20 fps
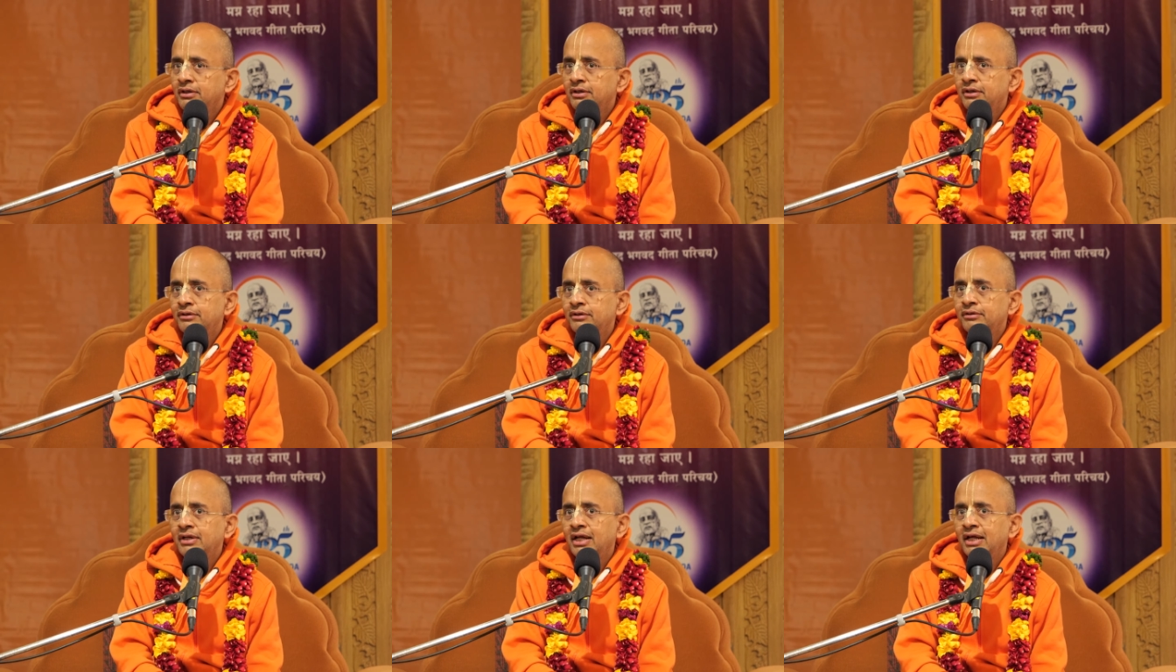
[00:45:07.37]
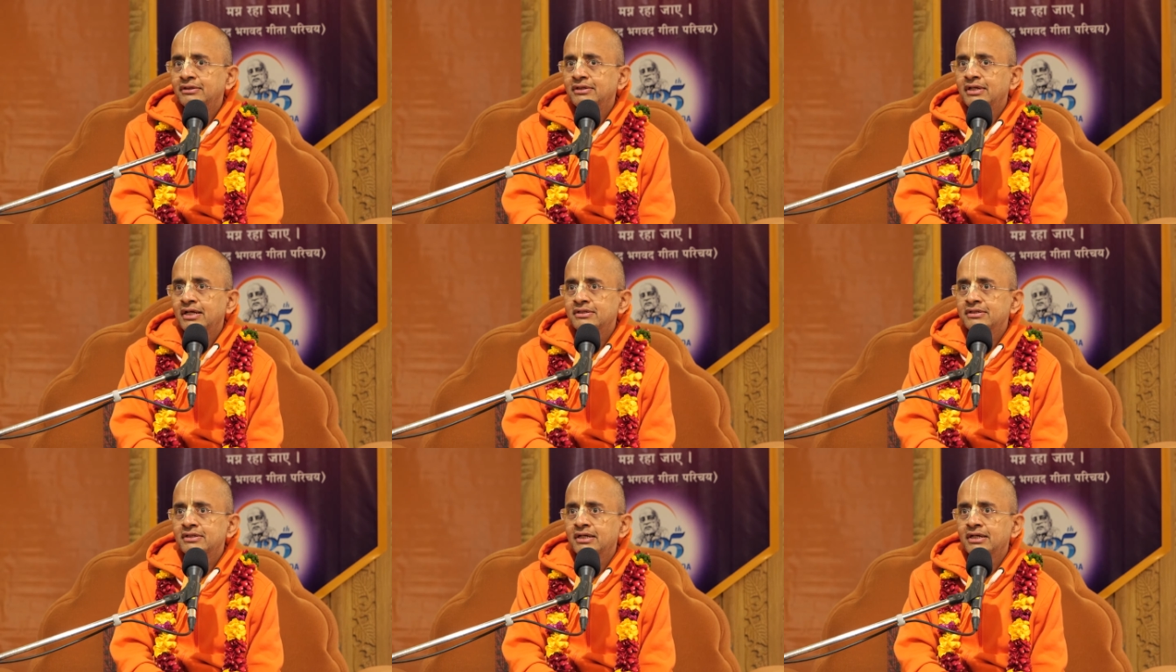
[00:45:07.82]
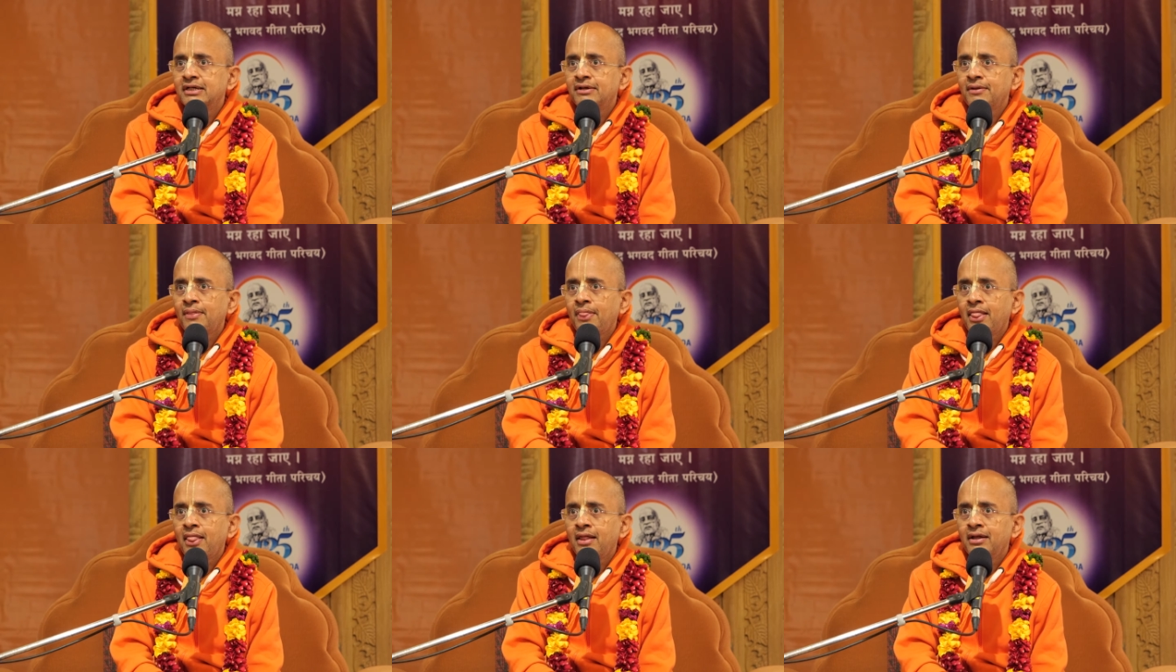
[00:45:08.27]
like there is
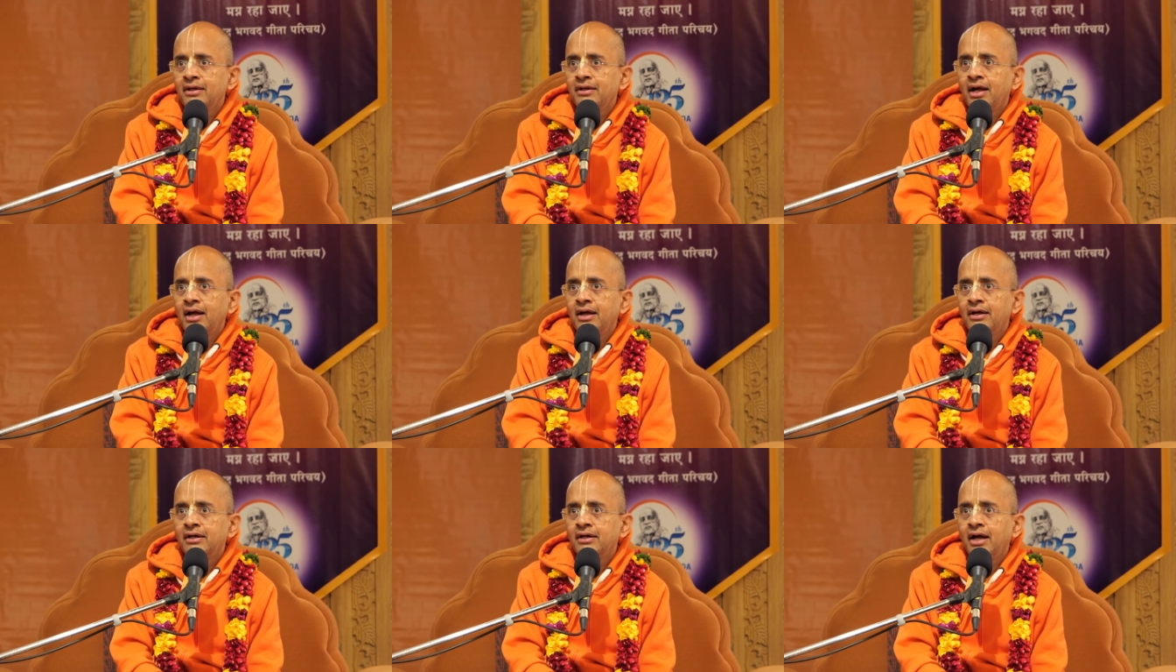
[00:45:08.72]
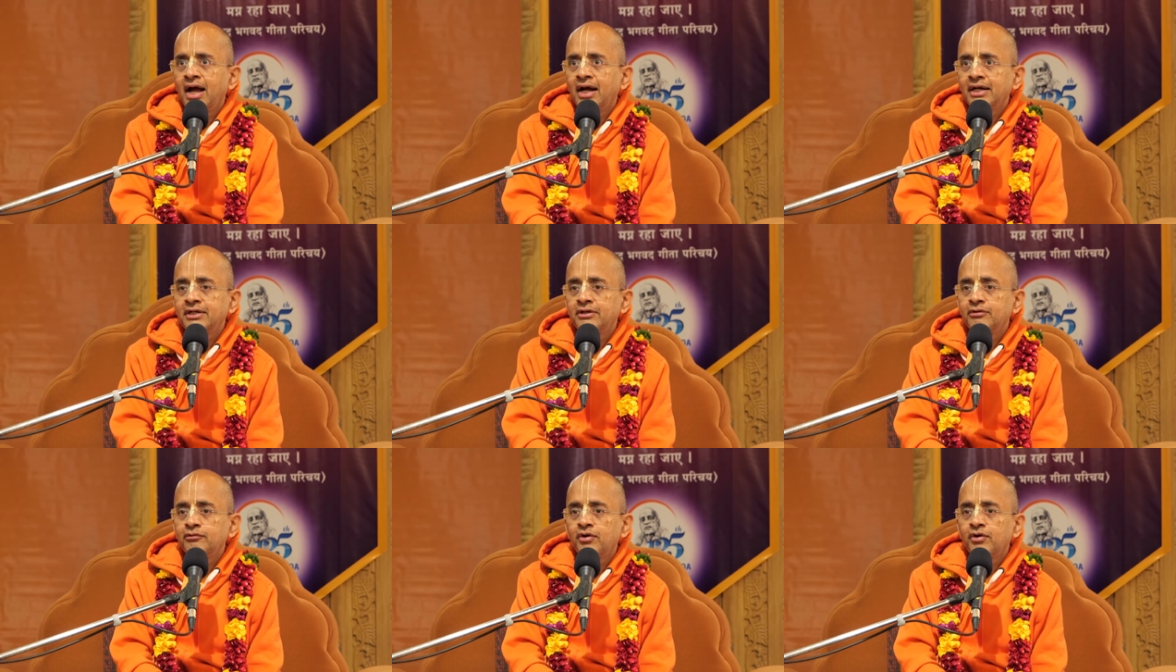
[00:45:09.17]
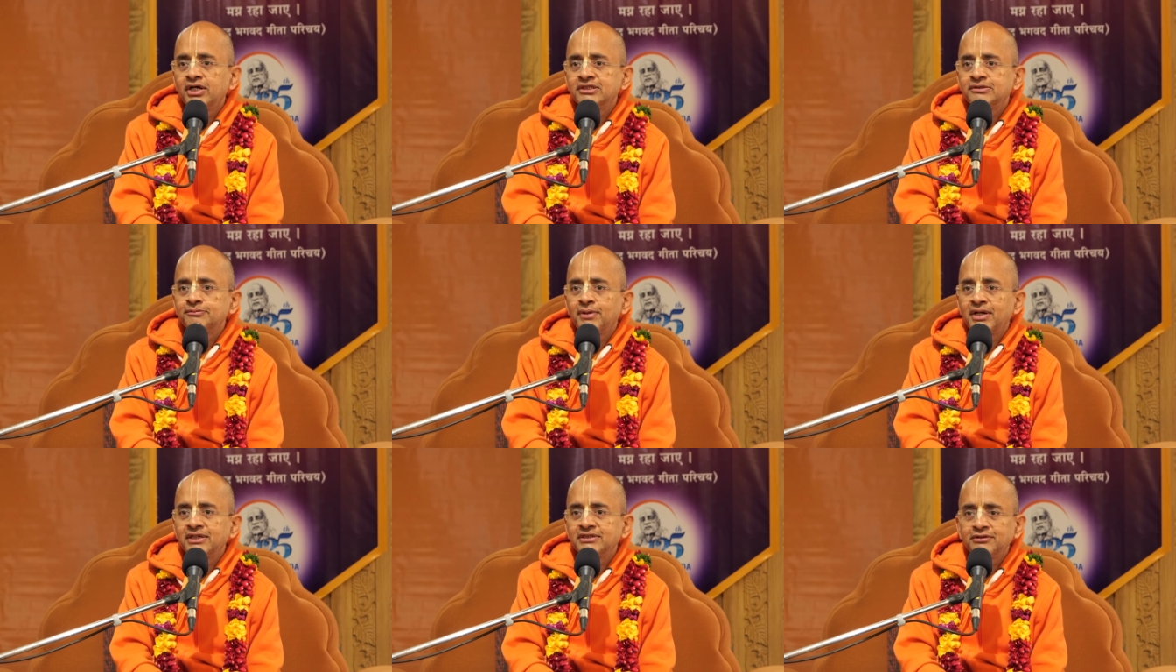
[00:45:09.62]
a active
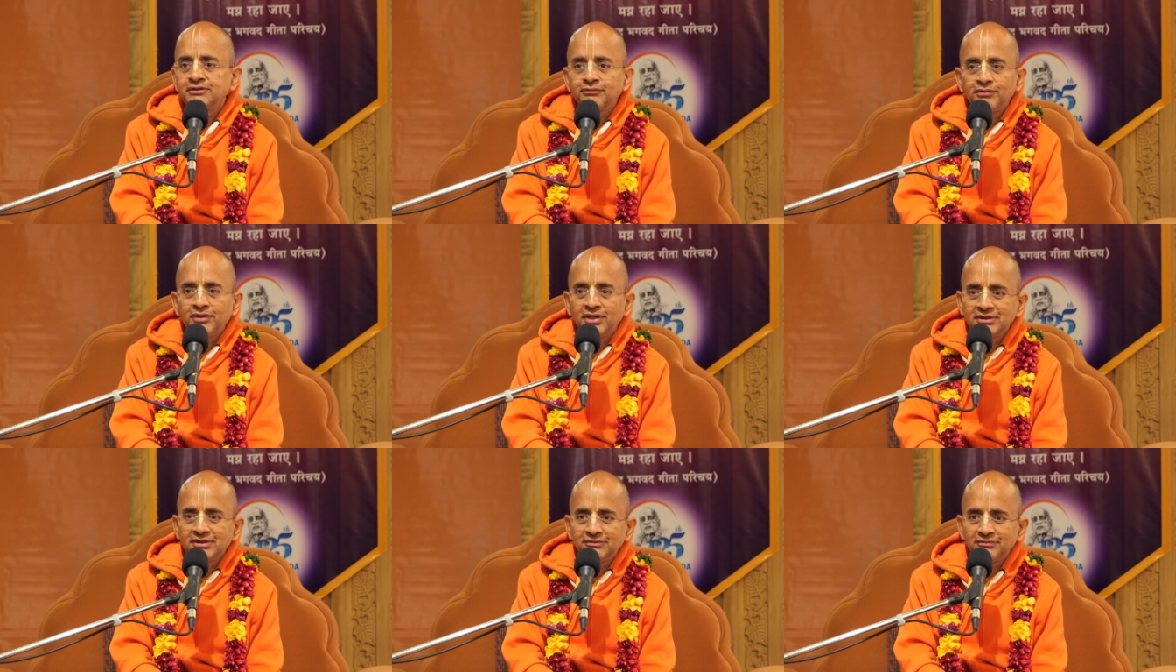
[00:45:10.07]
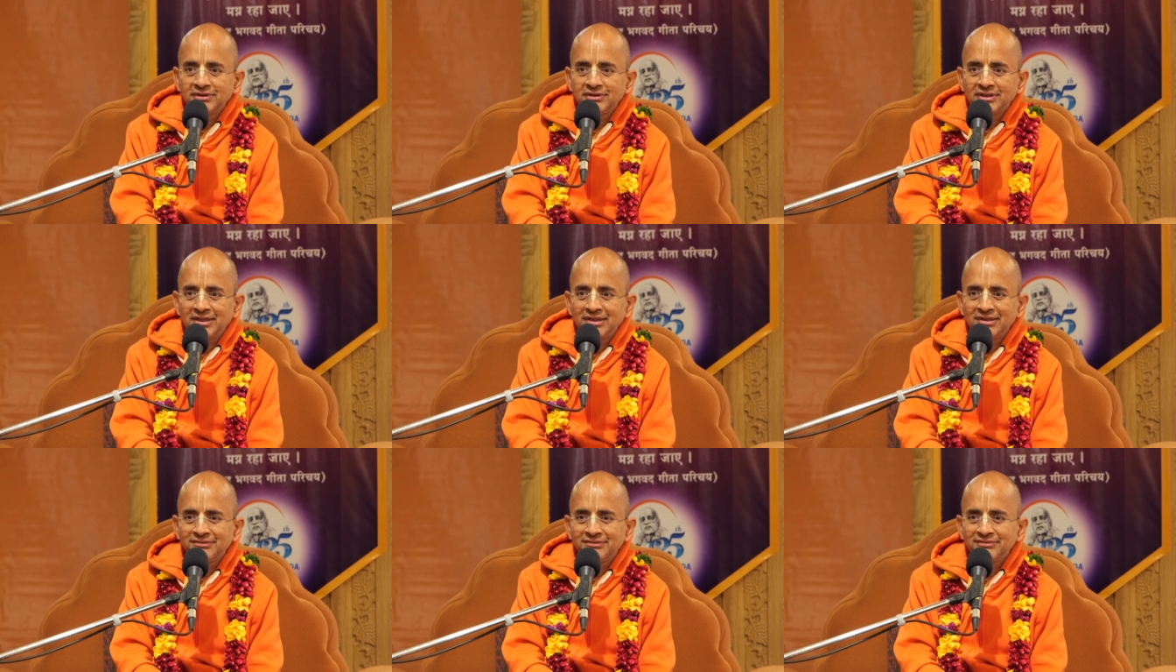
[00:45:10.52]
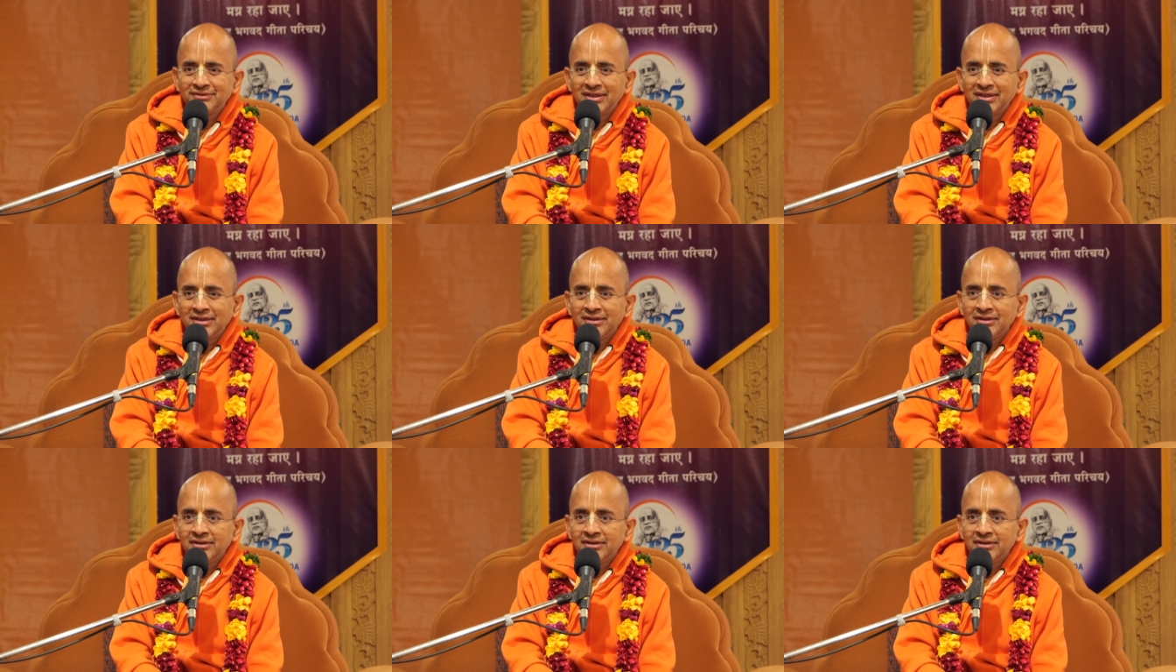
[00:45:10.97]
voice, passive voice, we say, no?